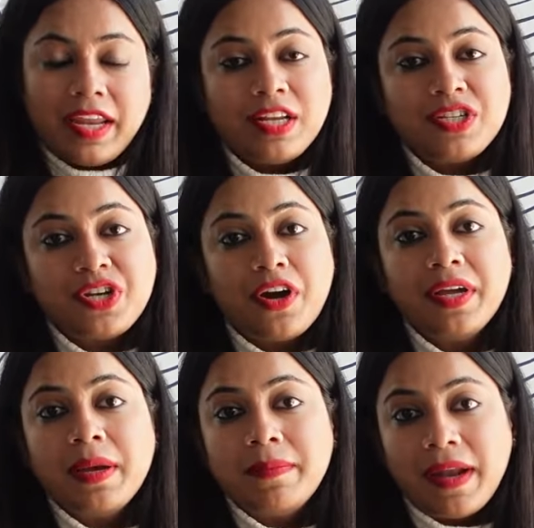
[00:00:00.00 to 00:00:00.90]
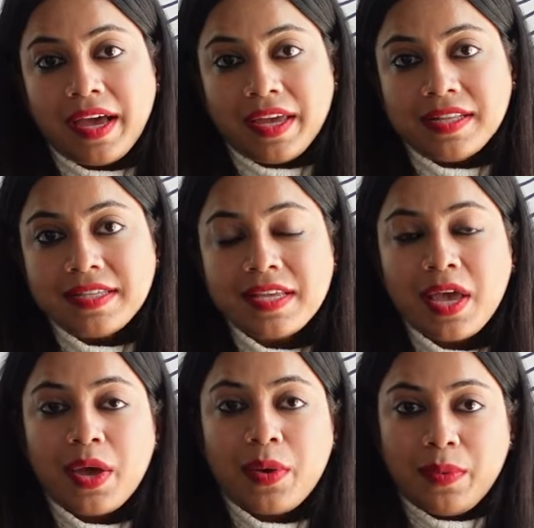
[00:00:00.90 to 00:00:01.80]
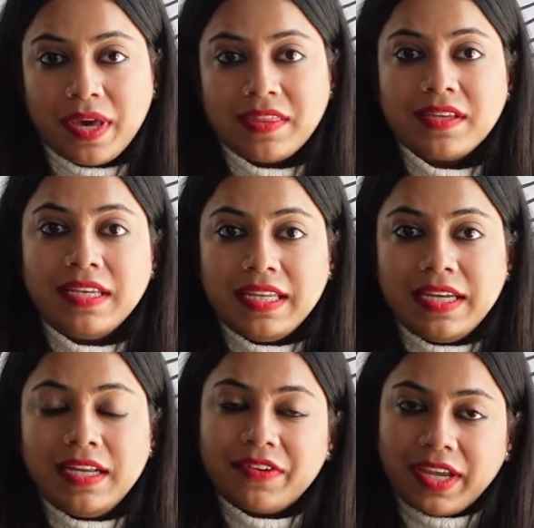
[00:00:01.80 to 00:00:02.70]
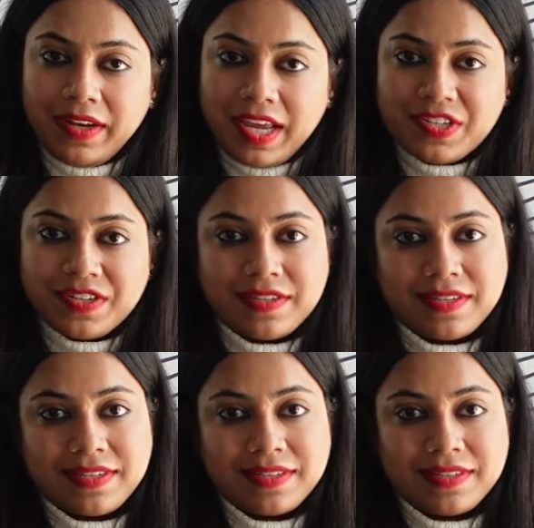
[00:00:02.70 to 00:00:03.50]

and ensure compliance with legal regulations.